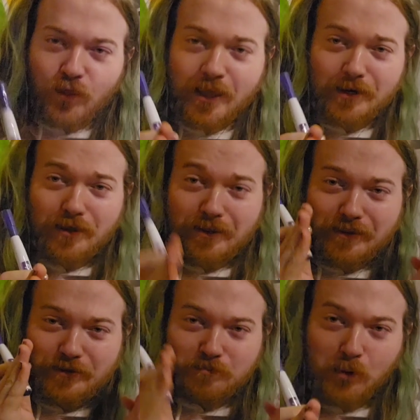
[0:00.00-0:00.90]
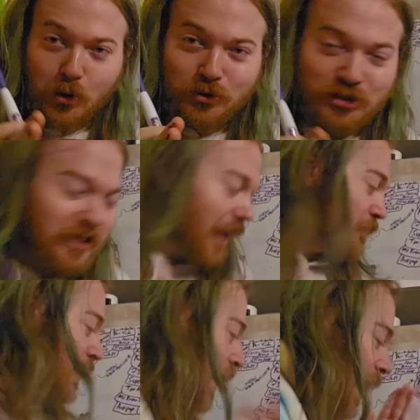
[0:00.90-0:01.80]
then in these mode
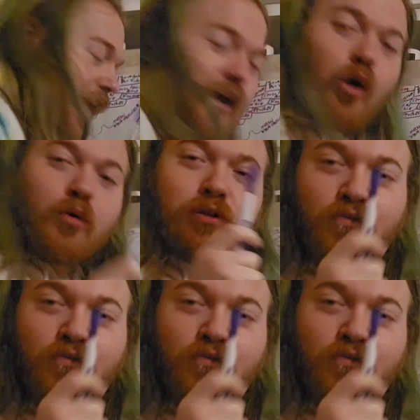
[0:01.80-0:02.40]
shapes, it goes